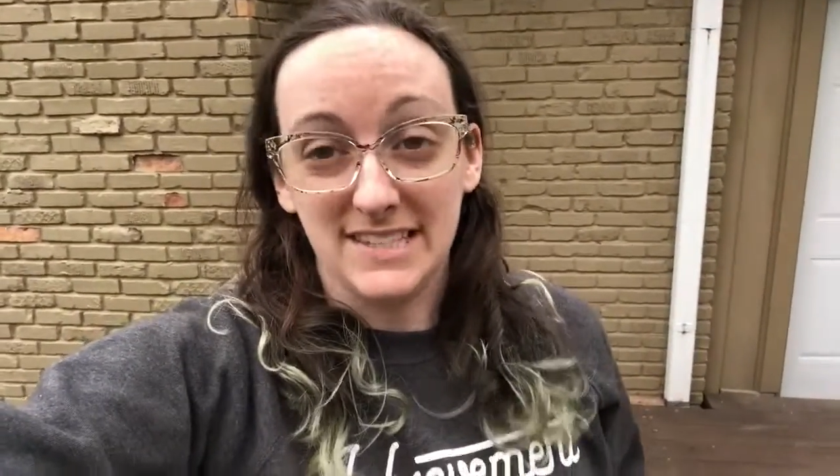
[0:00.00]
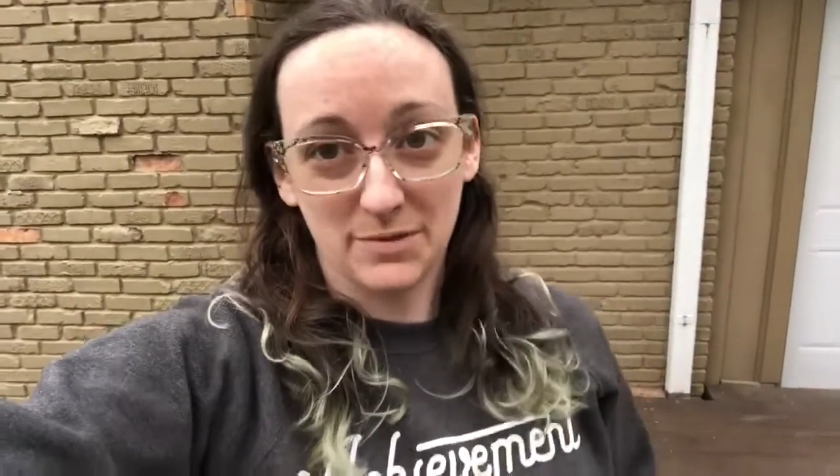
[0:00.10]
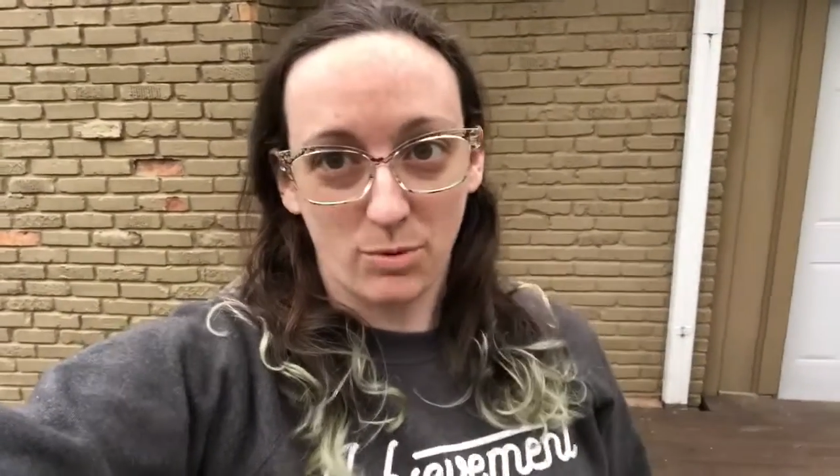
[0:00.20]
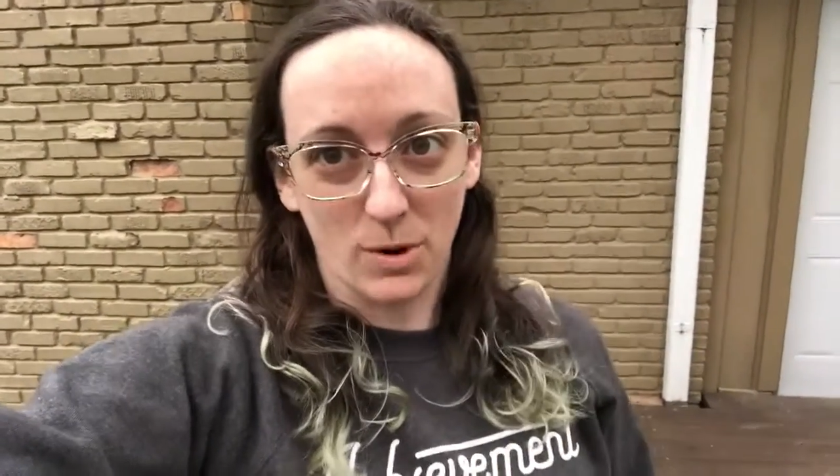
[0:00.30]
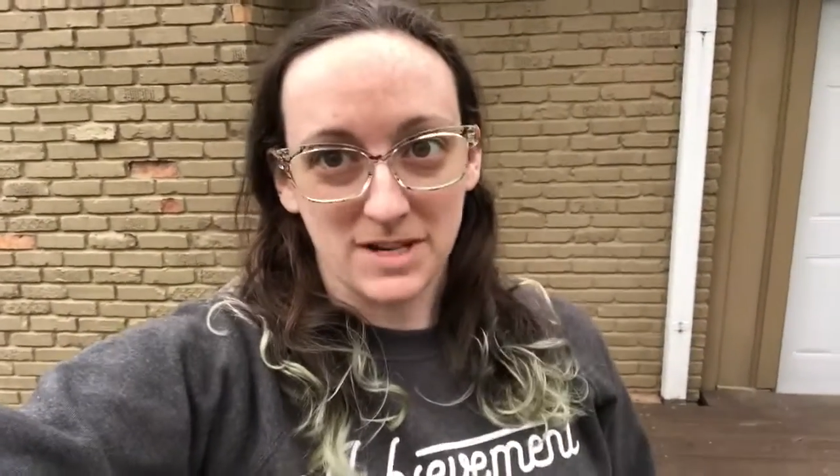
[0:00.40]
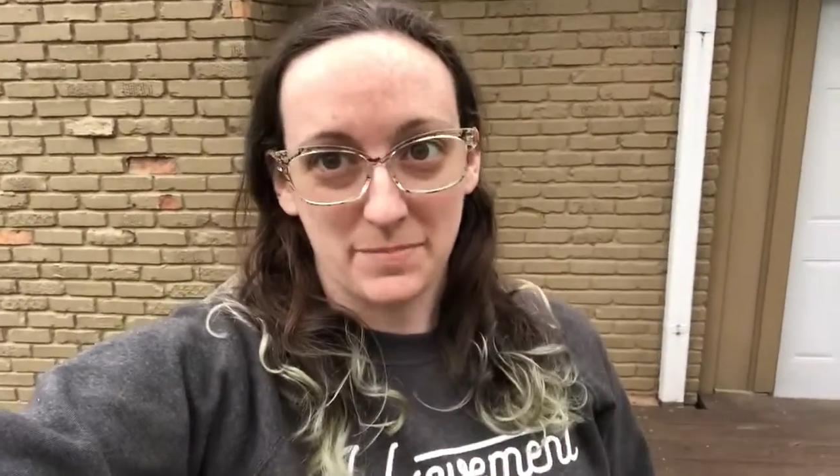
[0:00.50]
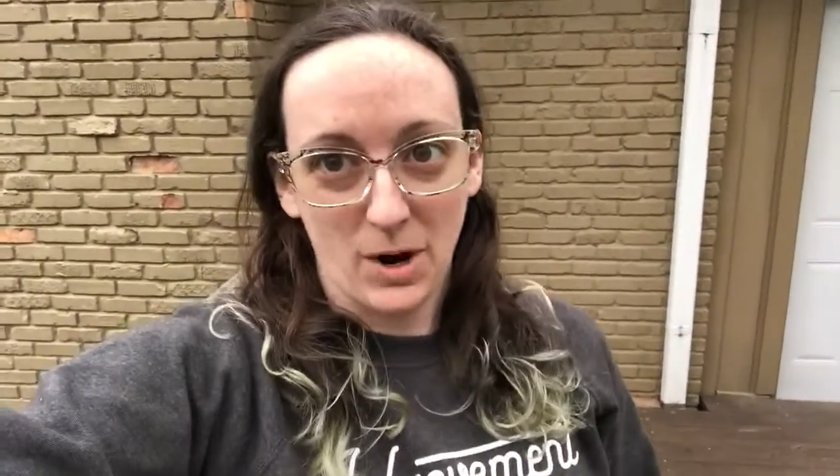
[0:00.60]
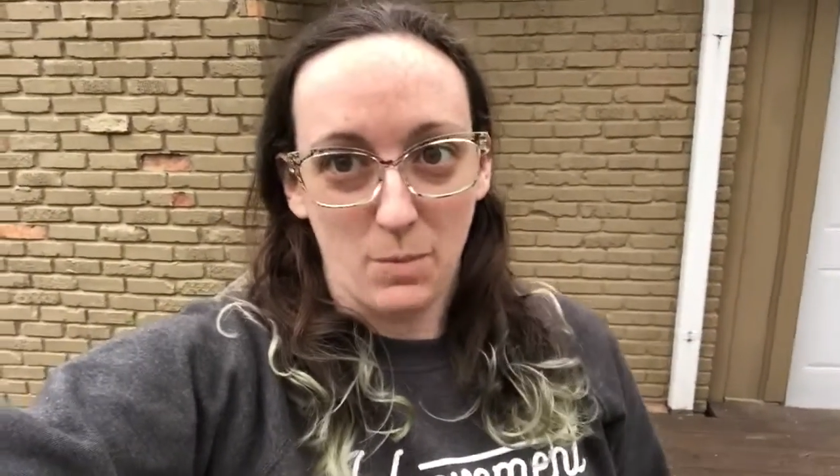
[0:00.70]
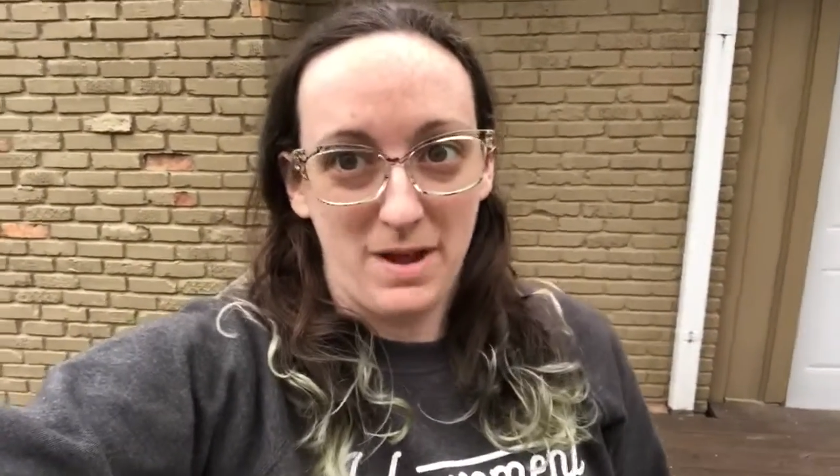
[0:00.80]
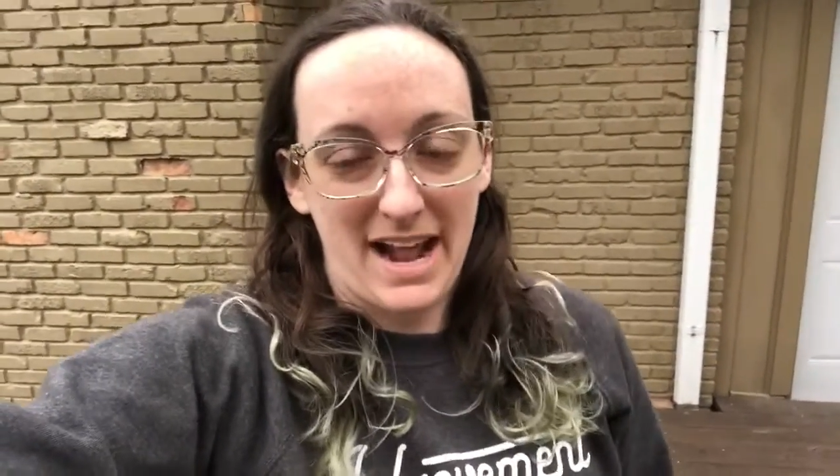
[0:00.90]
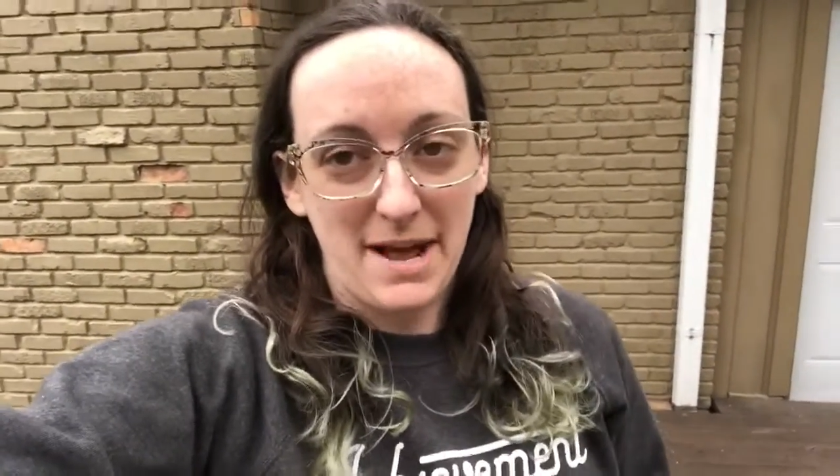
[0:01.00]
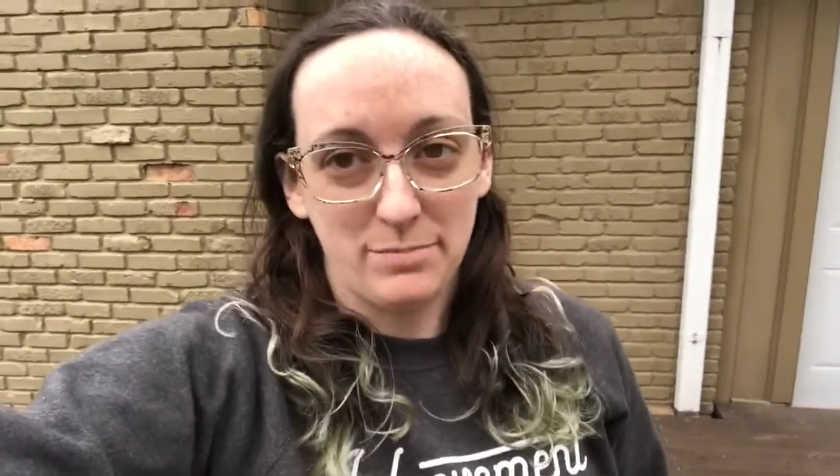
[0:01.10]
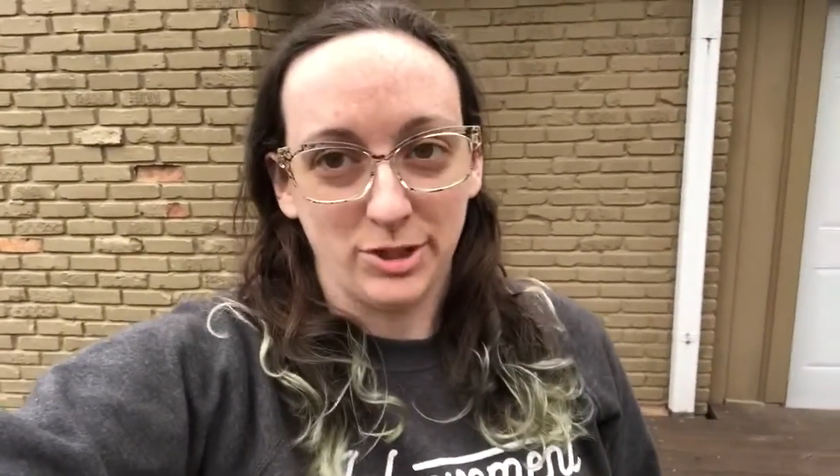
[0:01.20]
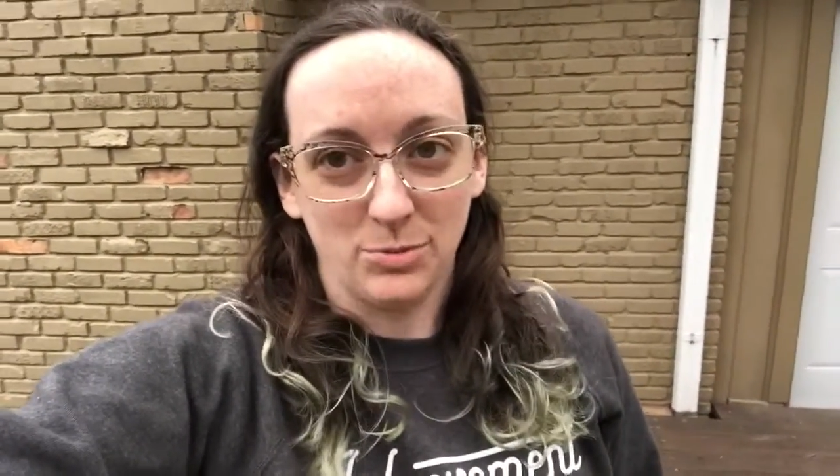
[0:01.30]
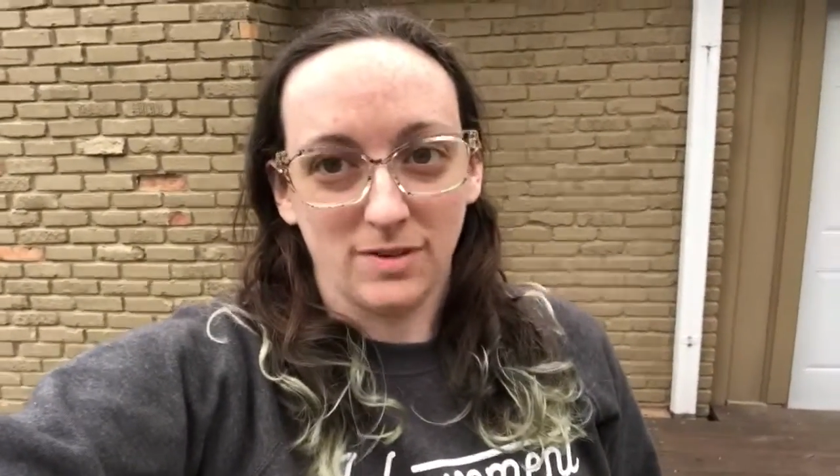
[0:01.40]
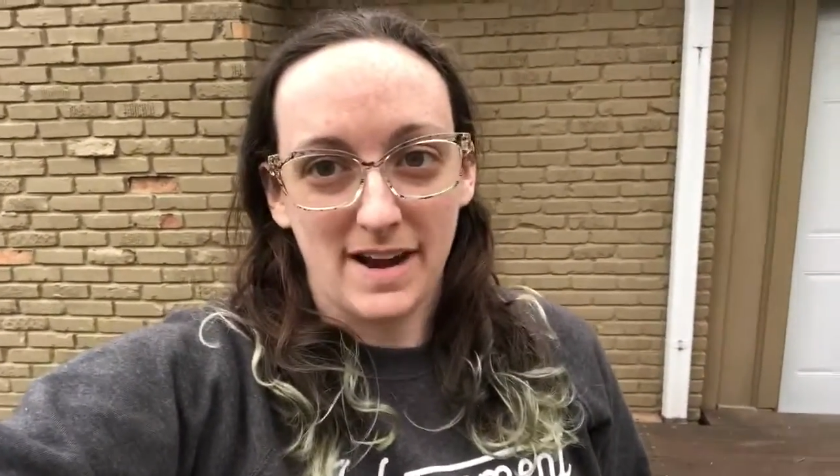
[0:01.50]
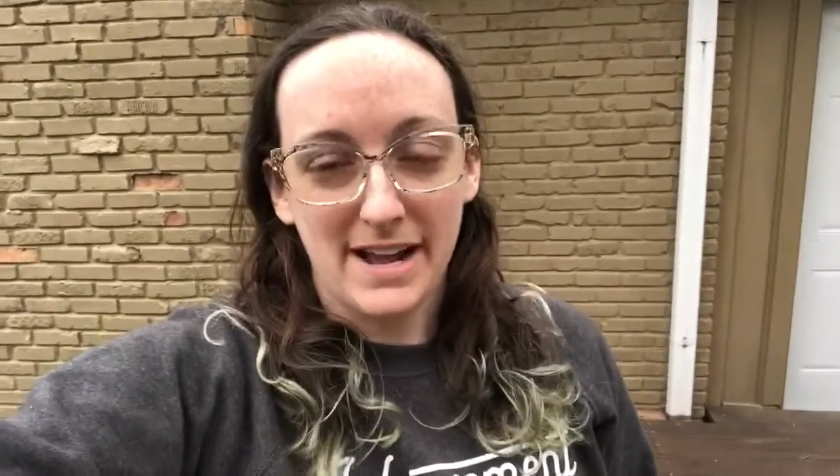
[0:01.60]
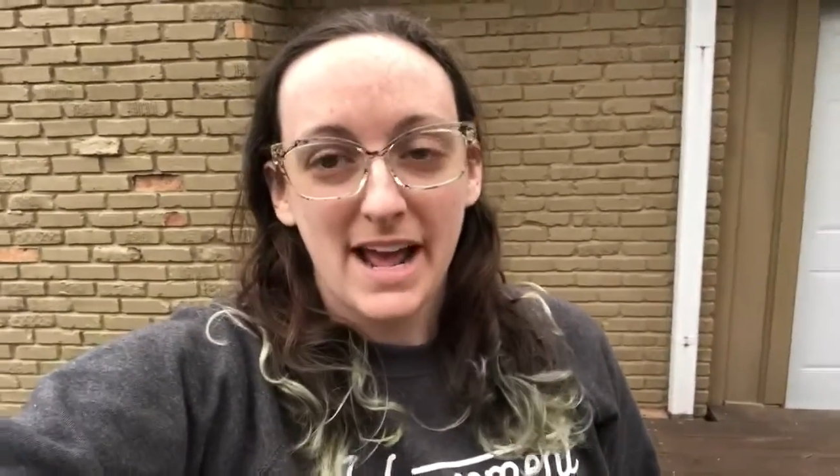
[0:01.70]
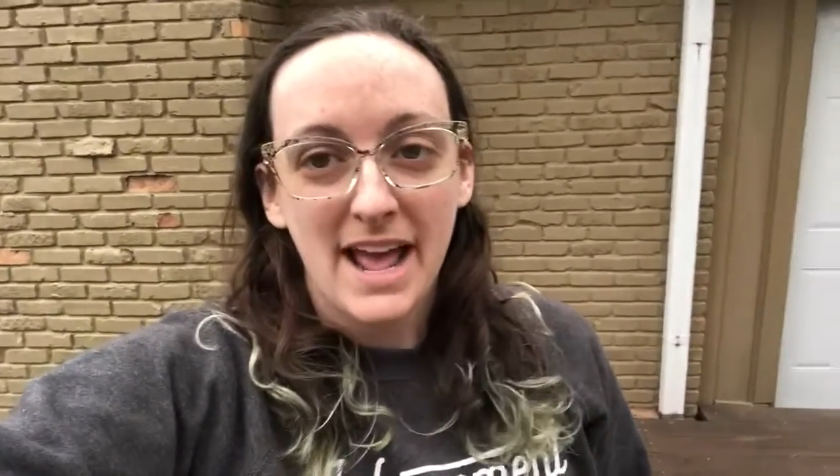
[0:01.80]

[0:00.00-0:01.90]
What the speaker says: support department at Bloomerang,